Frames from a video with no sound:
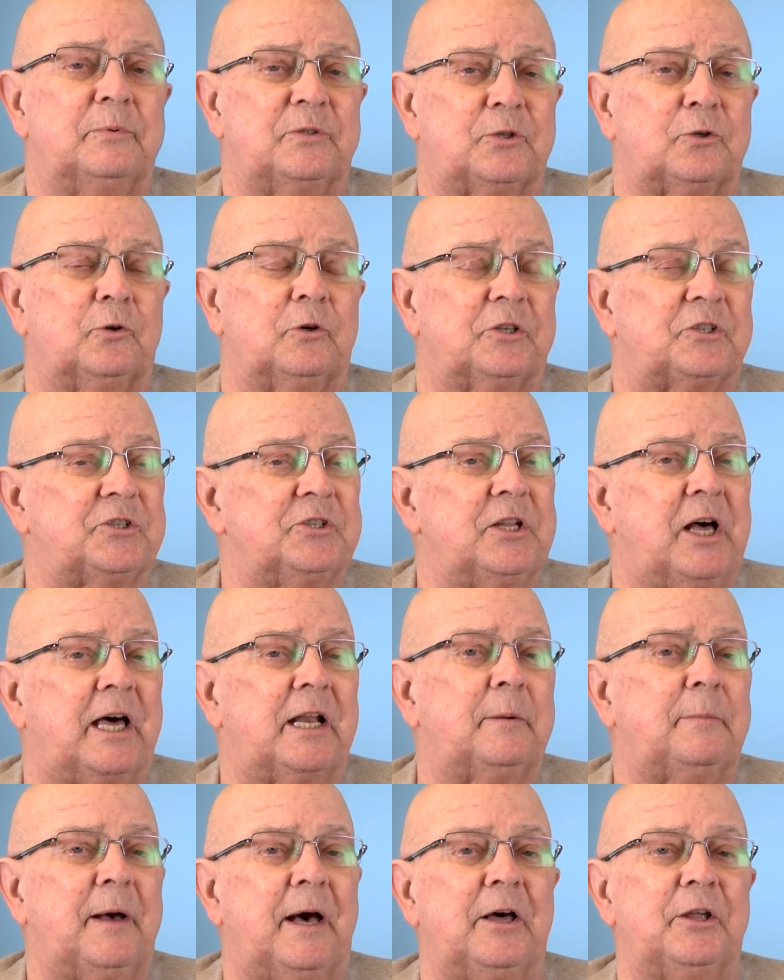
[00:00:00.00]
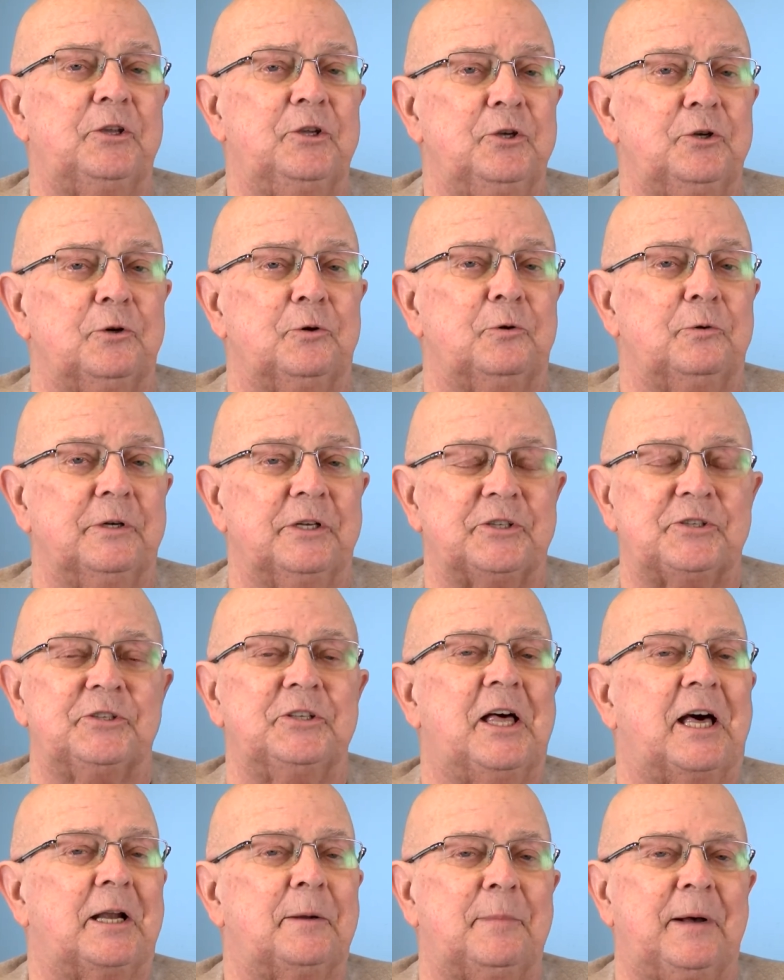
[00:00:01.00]
So it's not about you, it's
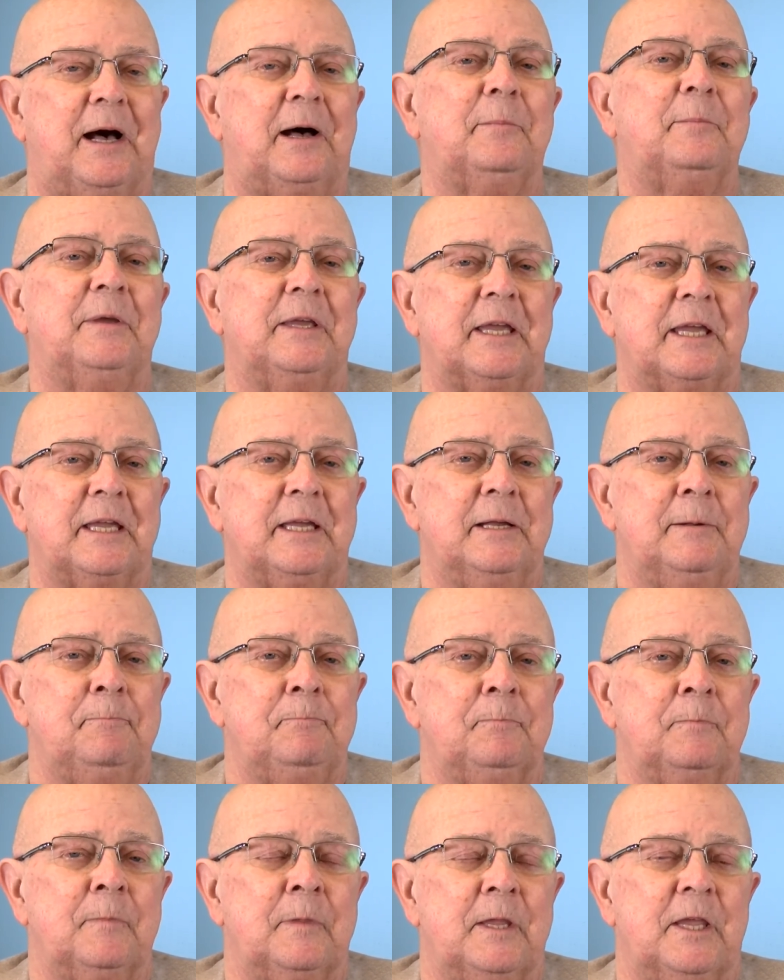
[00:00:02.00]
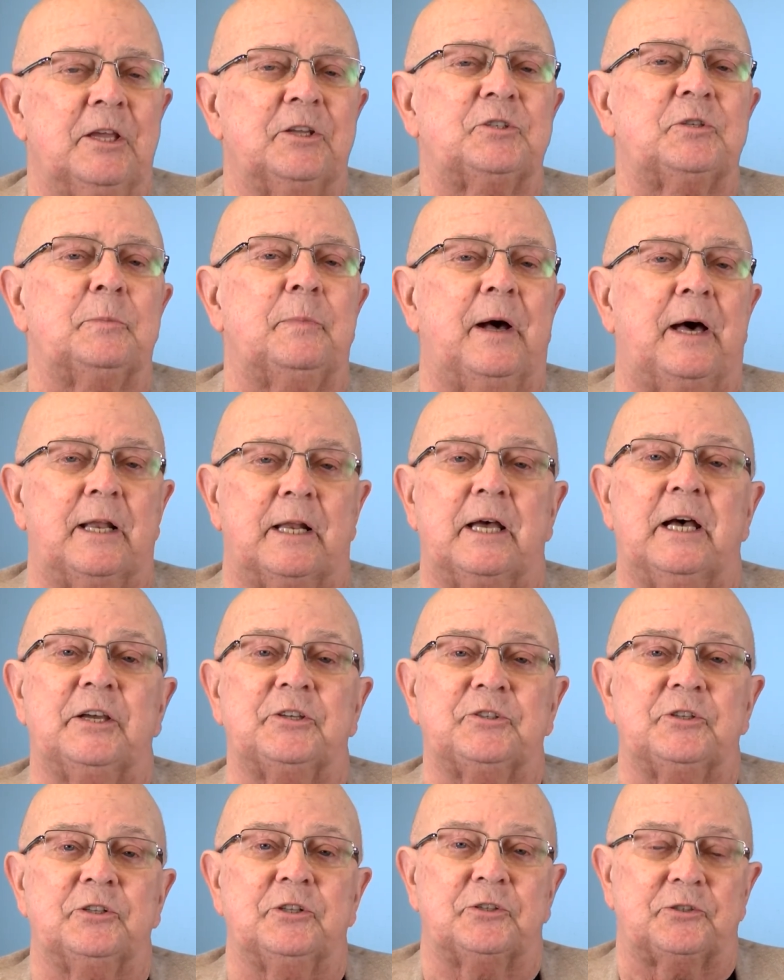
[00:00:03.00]
not about me, it's about
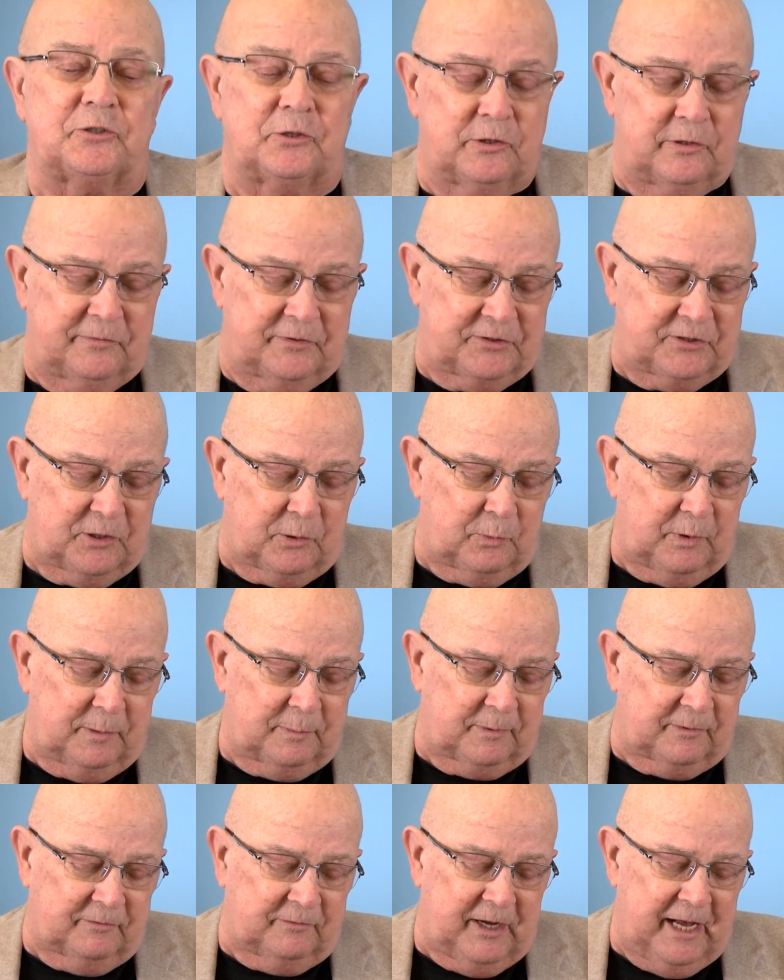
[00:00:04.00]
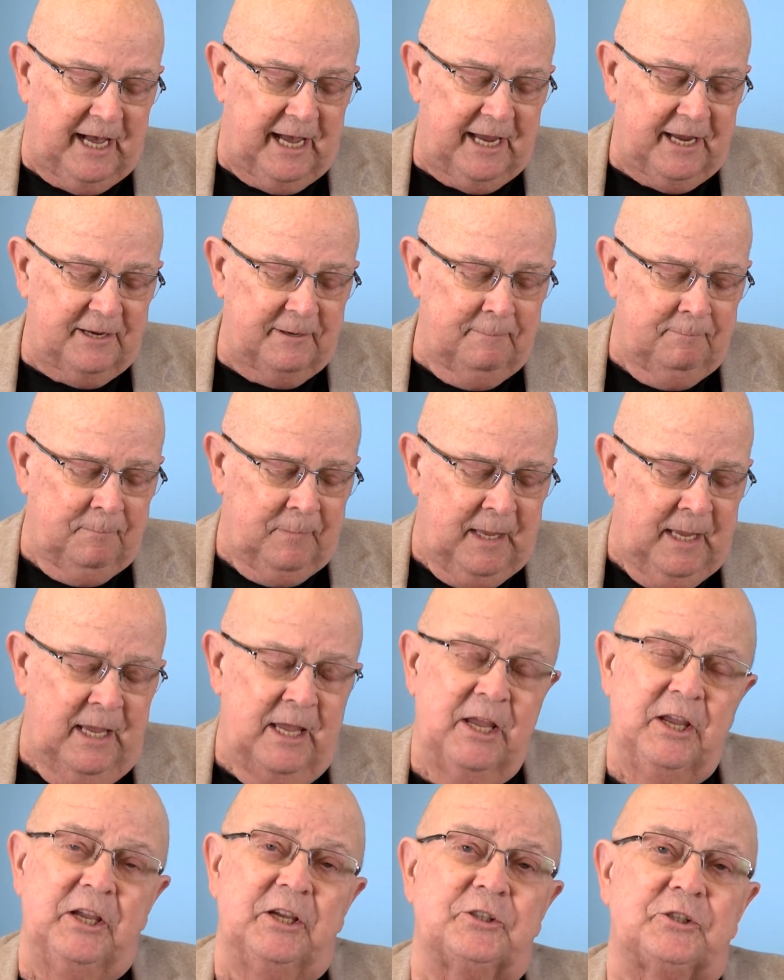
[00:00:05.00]
us and the service that we provide.
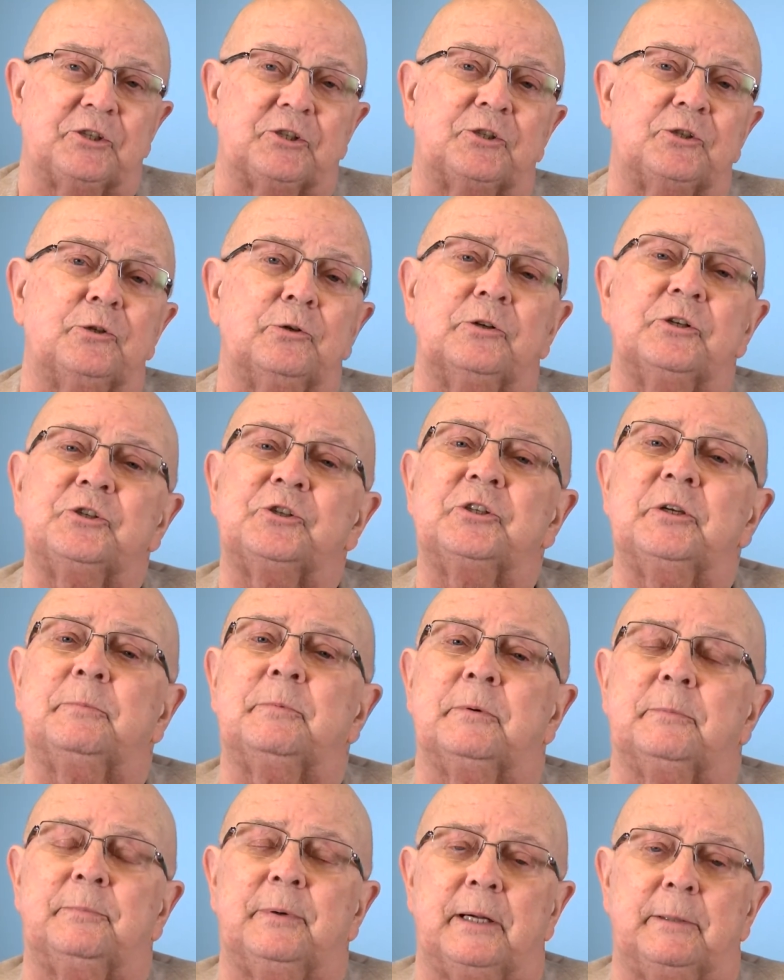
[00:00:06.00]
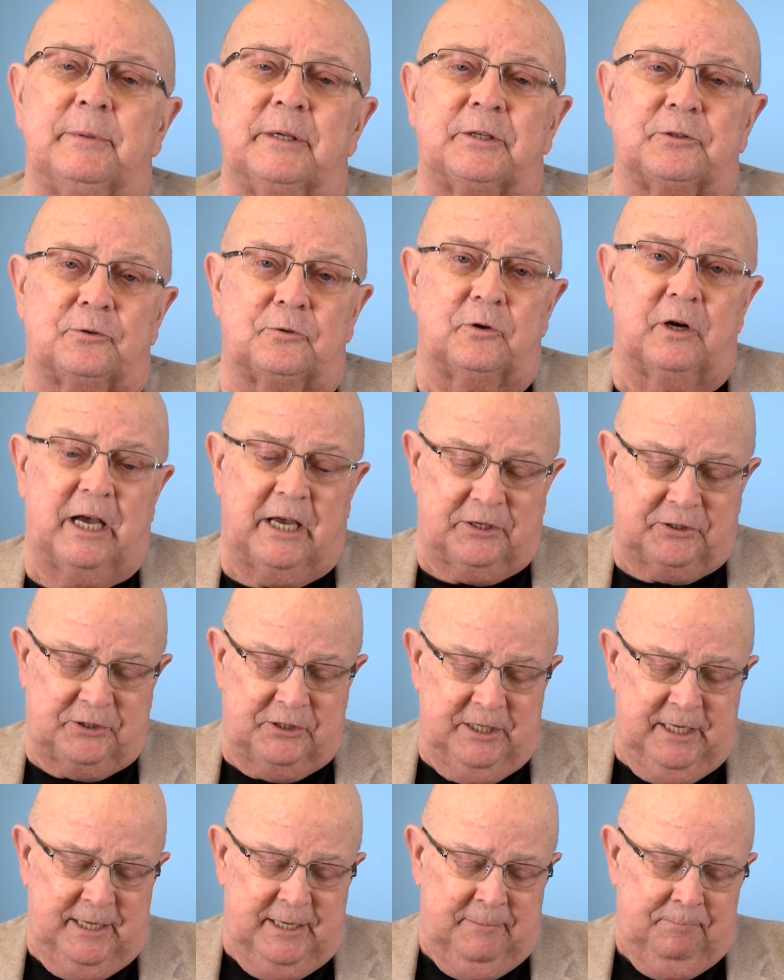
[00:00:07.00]
It's a stewardship of public
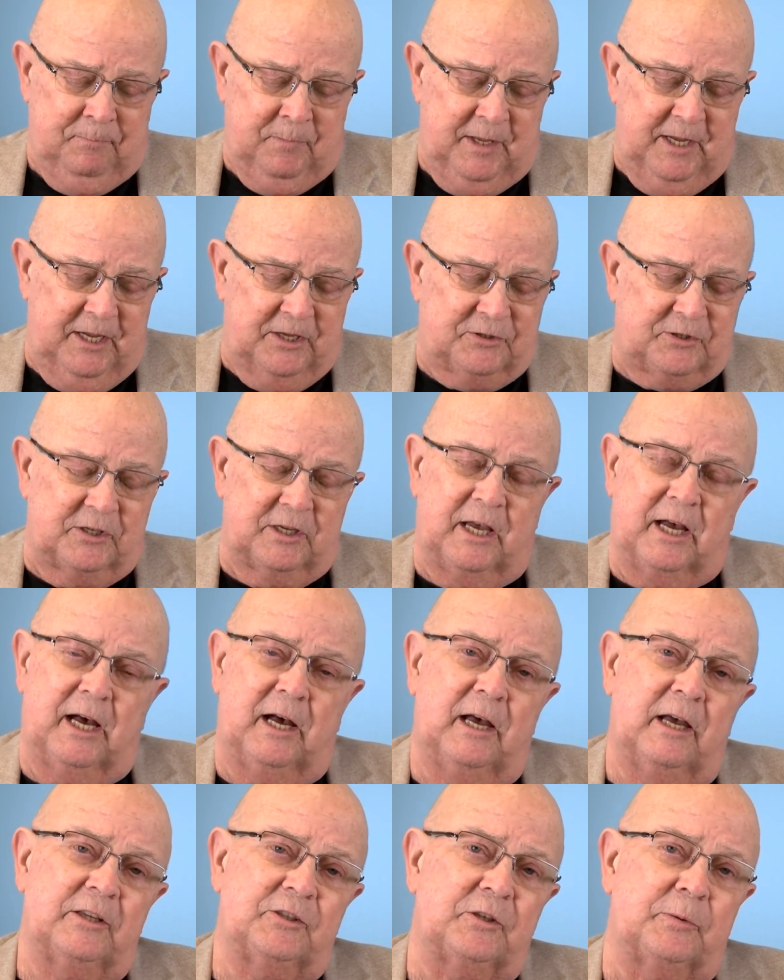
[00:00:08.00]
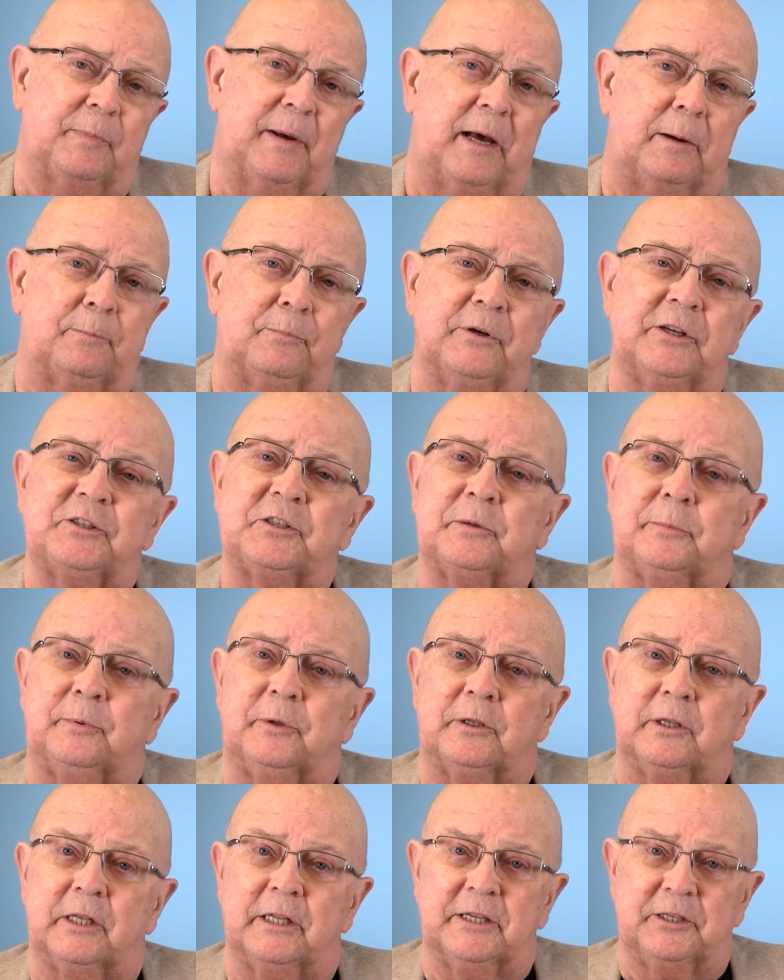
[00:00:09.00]
trust. It's, uh, it's about
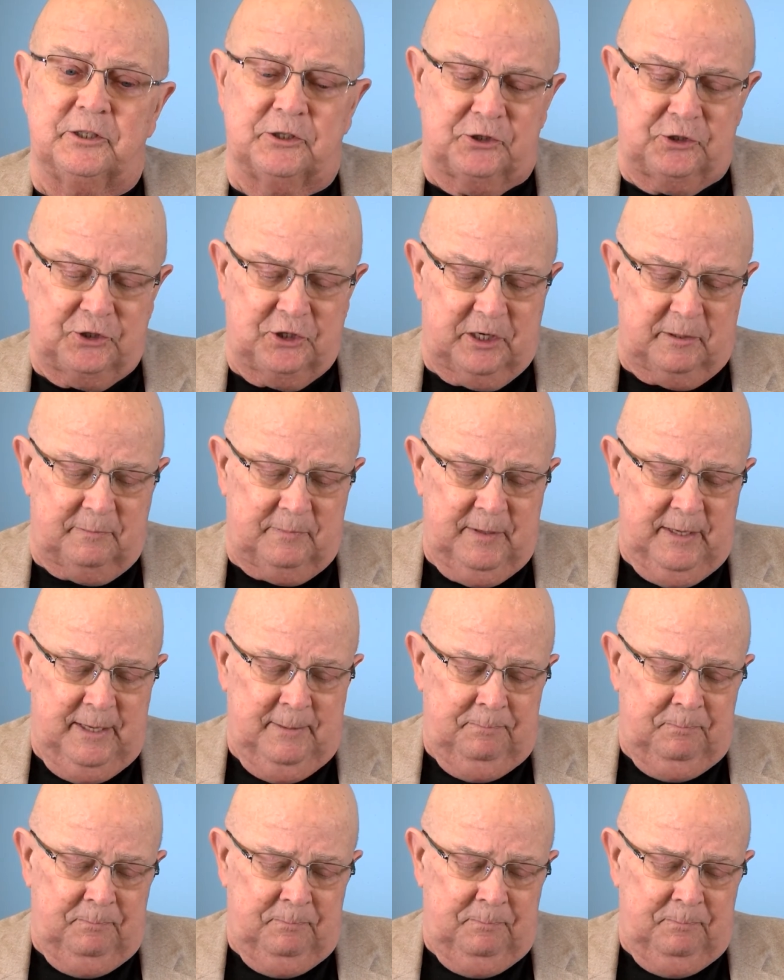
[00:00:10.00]
principled leadership.